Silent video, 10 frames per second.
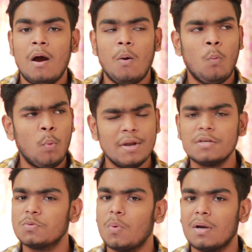Windows
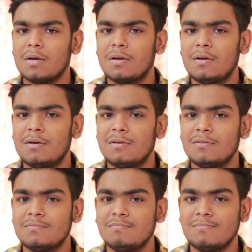one.
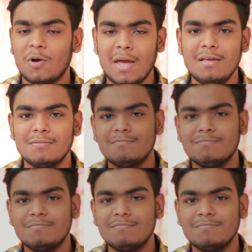Okay.